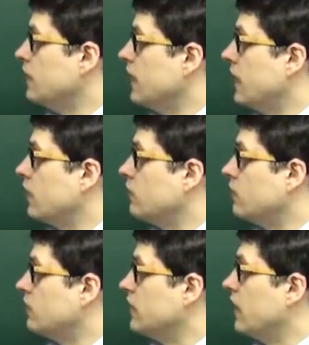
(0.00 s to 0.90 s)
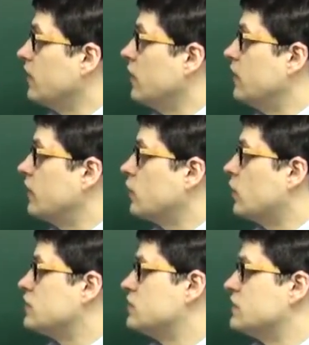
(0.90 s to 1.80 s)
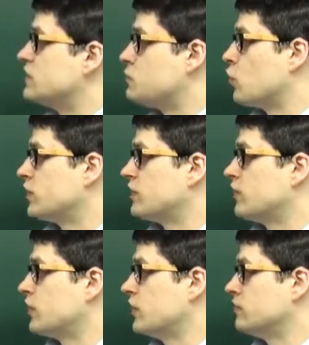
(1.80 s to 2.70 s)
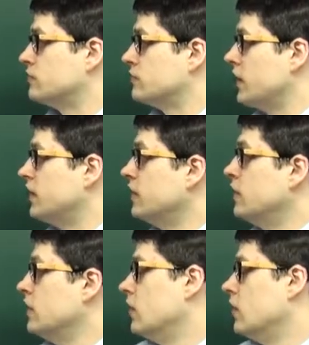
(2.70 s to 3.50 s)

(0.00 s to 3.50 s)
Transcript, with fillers: Now, another question is more difficult, right?